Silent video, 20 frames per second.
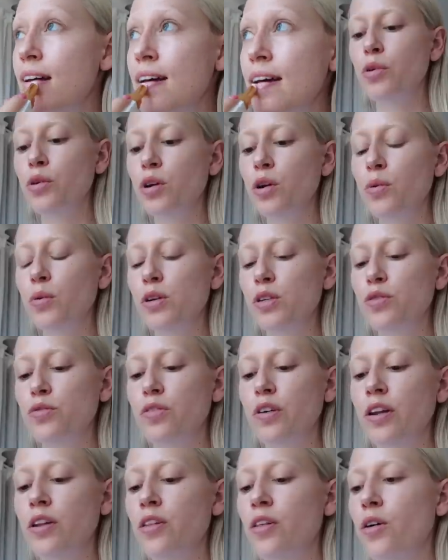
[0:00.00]
Munich was
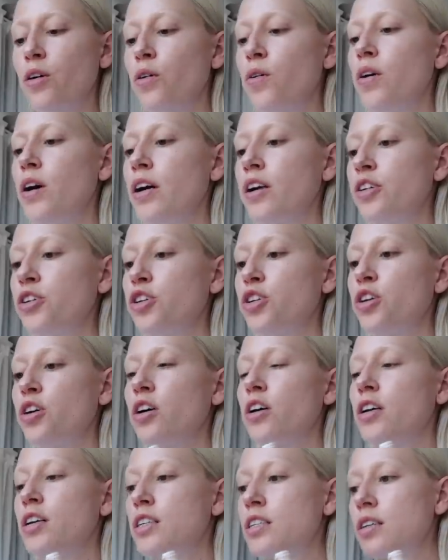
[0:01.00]
fun though. I
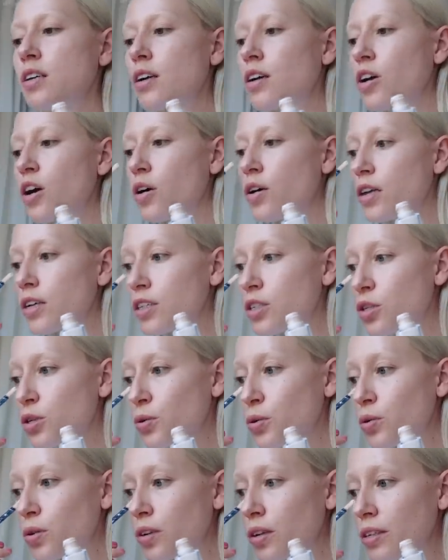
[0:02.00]
enjoyed going
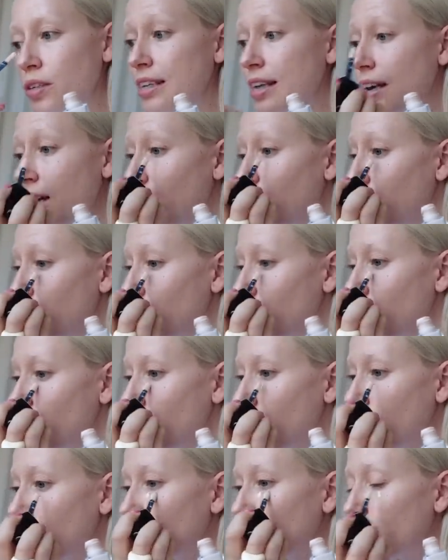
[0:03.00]
to D M,
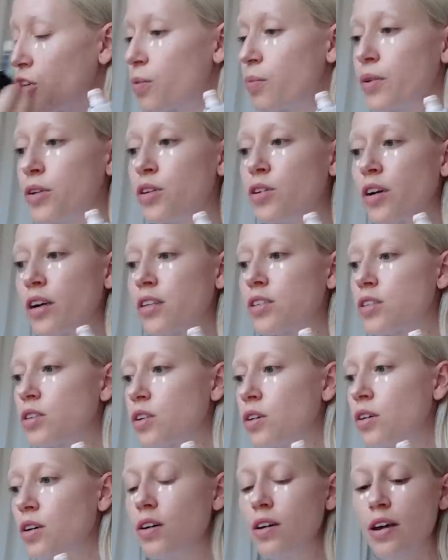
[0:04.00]
the German
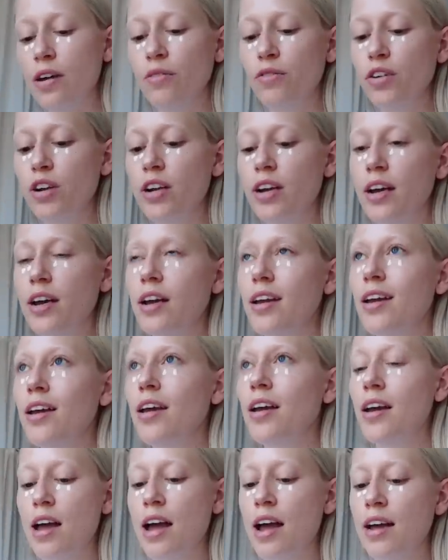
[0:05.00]
drugstore, every day.
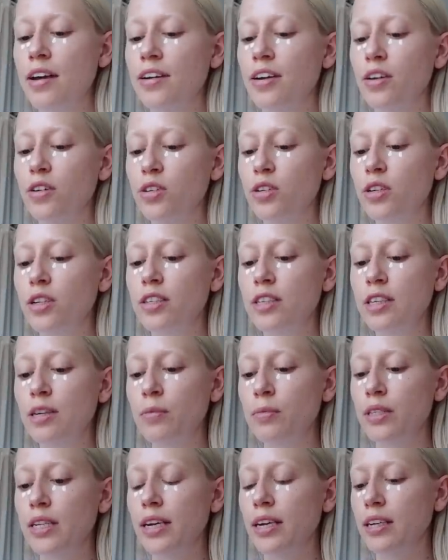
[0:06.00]
And I also did
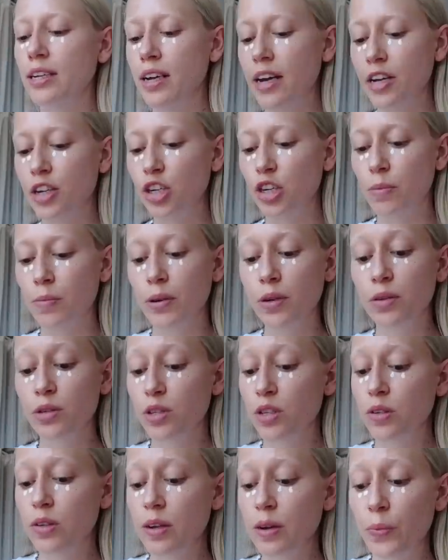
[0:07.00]
some secondhand shopping,
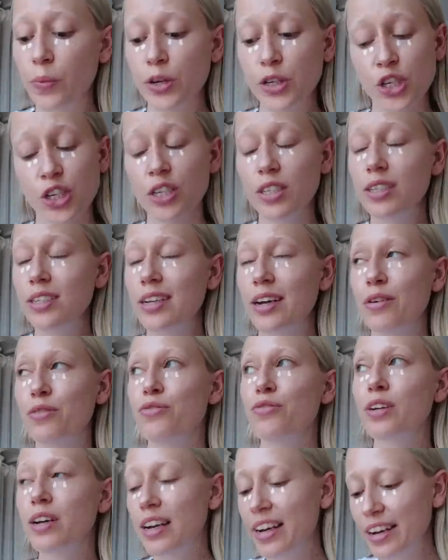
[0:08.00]
which is, I
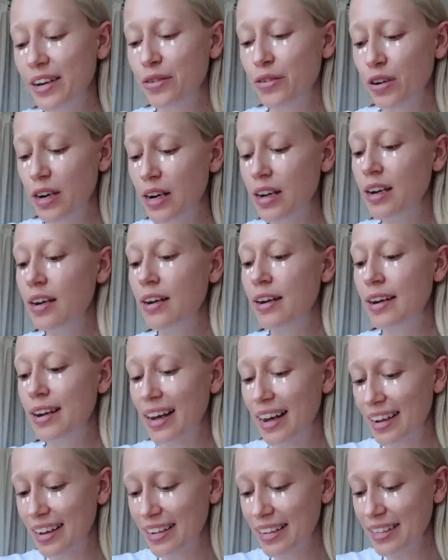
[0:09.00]
feel like, really
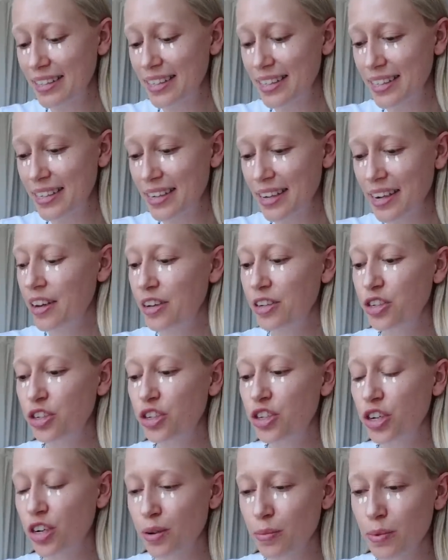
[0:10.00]
nice.
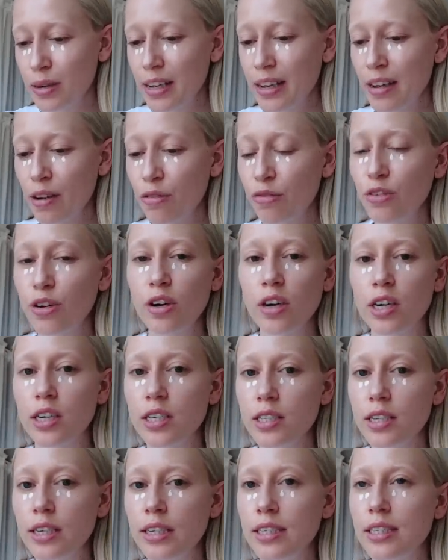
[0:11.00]
In Germany, of
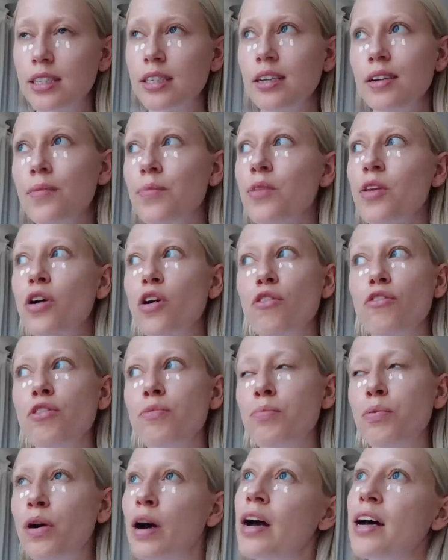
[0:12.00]
course, it's
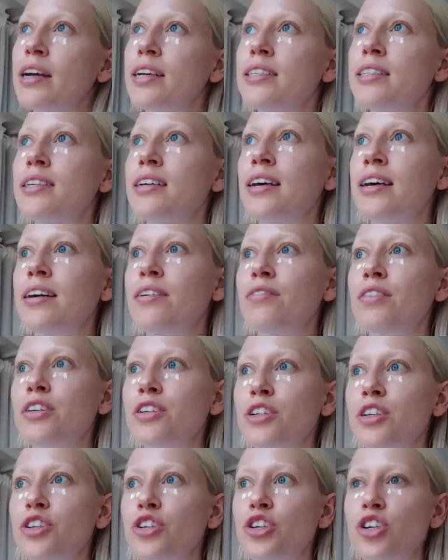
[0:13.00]
overpriced, like
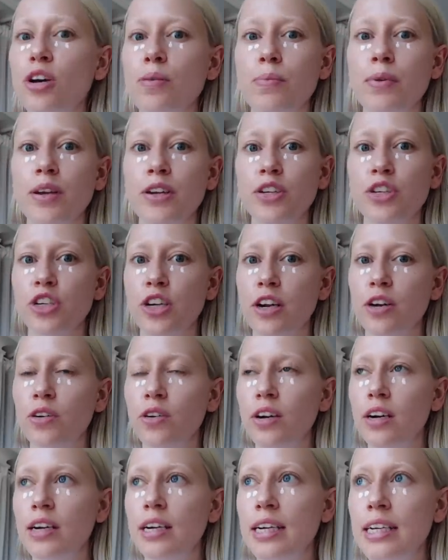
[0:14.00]
vintage shopping in
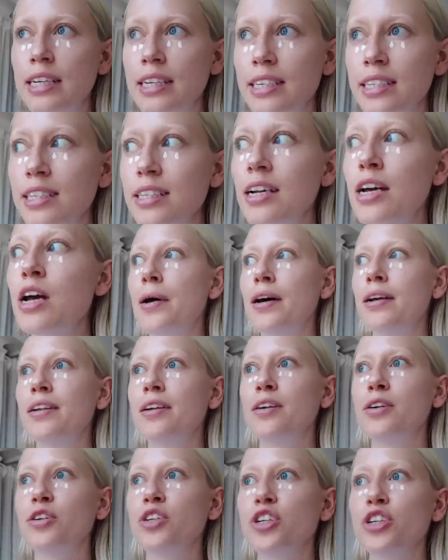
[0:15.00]
general is, but
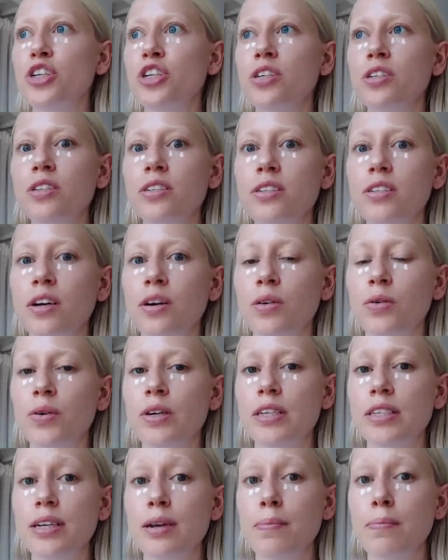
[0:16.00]
the conditions are
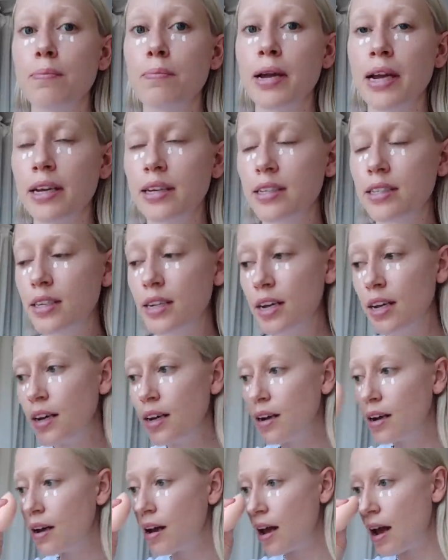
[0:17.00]
always
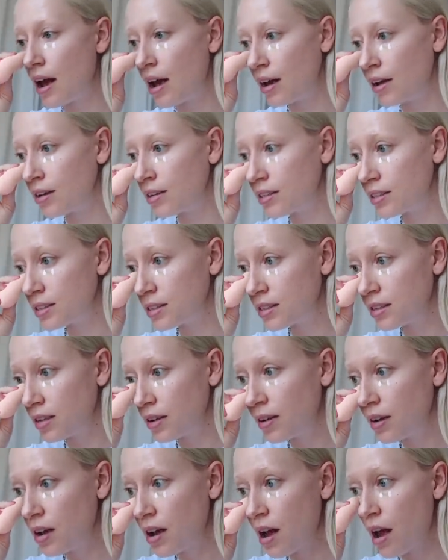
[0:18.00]
amazing. And
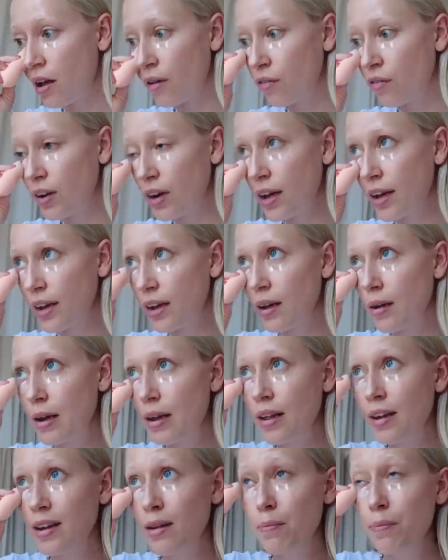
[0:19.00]
I feel like
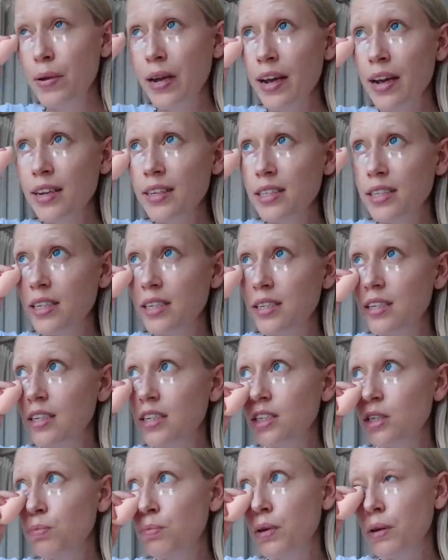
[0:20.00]
in the bigger
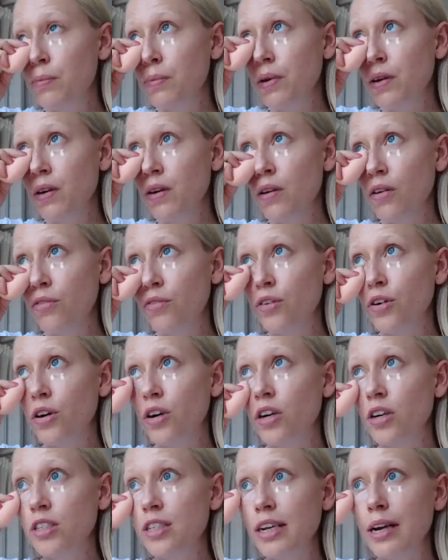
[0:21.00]
cities, people, of
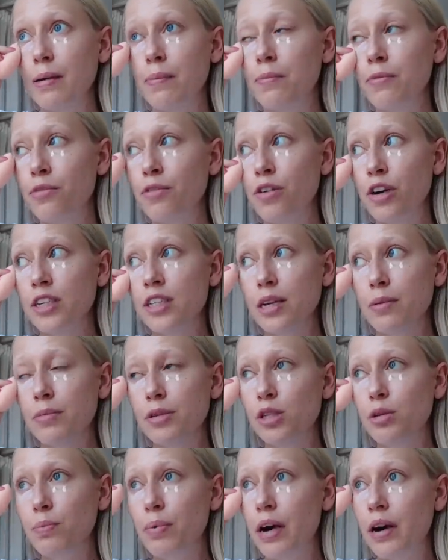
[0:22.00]
course, come, for
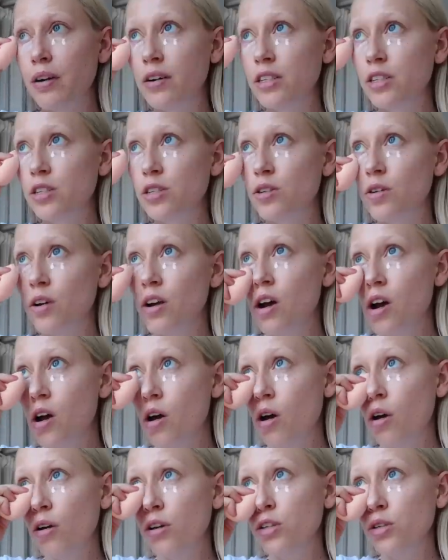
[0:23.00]
example, to Paris
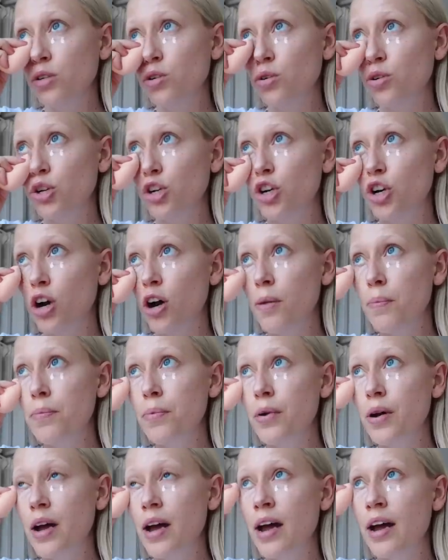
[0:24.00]
also to
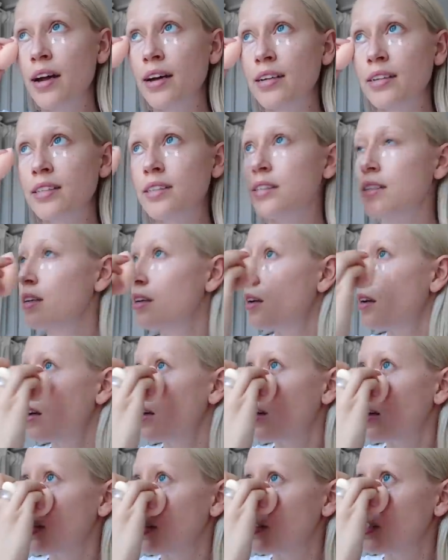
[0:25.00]
shop, and
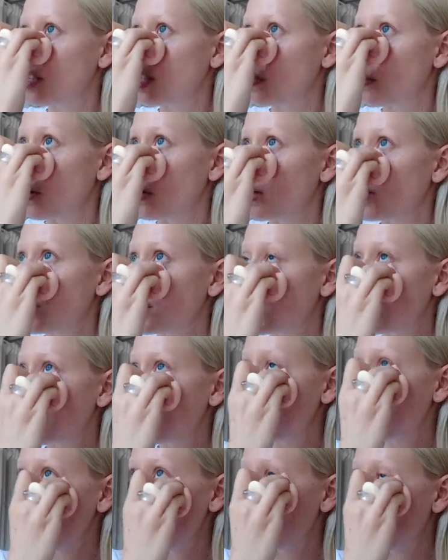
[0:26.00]
in smaller
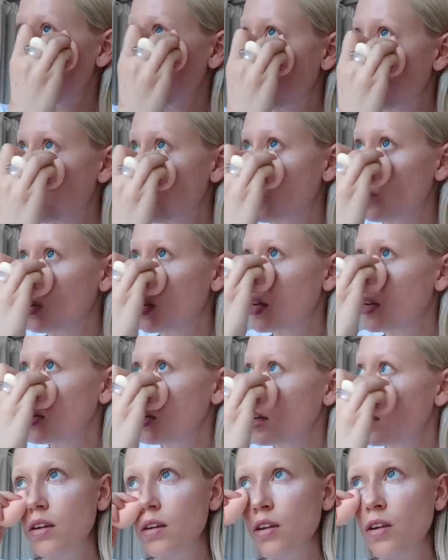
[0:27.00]
cities like
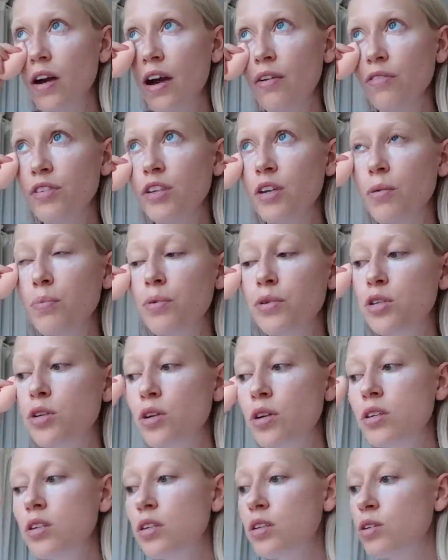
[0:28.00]
Munich, you have the
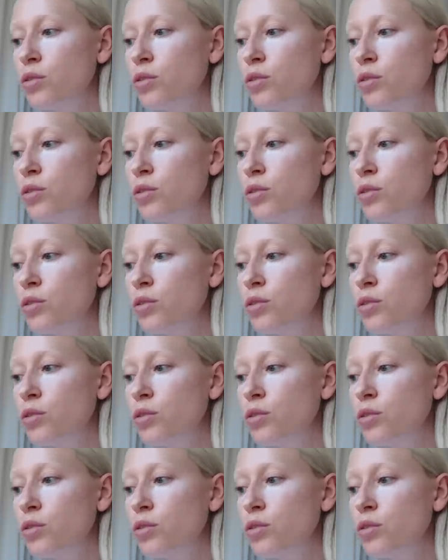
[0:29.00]
opportunity